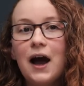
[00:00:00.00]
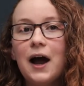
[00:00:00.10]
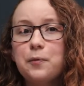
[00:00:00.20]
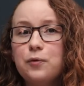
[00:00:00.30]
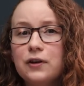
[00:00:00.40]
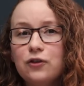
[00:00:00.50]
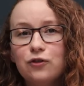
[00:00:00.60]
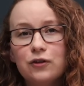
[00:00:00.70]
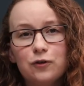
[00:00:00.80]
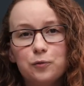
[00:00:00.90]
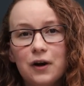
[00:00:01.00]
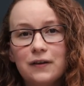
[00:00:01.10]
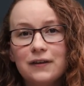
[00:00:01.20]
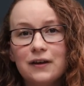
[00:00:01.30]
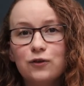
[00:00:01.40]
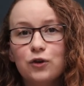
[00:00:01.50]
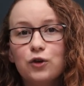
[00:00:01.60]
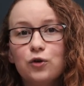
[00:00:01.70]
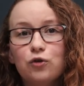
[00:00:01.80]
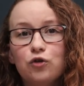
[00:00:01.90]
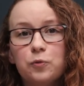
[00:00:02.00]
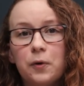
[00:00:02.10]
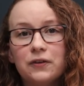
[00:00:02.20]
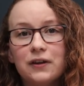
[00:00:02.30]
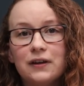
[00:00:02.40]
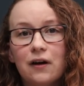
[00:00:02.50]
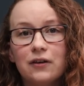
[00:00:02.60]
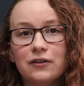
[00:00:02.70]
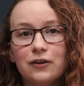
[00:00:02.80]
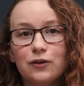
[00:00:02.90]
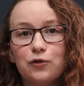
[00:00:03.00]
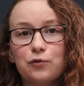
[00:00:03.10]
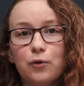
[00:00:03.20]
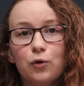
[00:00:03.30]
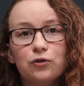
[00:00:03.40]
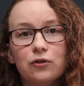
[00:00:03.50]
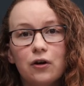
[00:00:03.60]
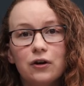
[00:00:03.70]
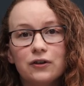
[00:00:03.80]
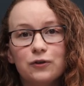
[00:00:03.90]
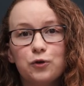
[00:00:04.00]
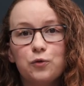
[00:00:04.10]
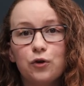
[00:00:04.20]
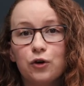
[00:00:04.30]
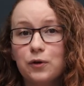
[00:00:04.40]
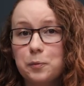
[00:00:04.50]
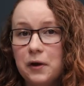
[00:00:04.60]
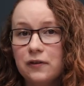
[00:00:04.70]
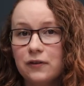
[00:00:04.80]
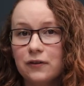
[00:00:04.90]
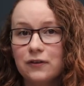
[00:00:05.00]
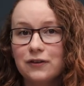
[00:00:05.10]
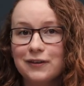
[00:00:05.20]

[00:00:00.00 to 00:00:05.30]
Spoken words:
I'm pretty sure this brand takes a huge spot in the arsenal of most artists who work with pencils.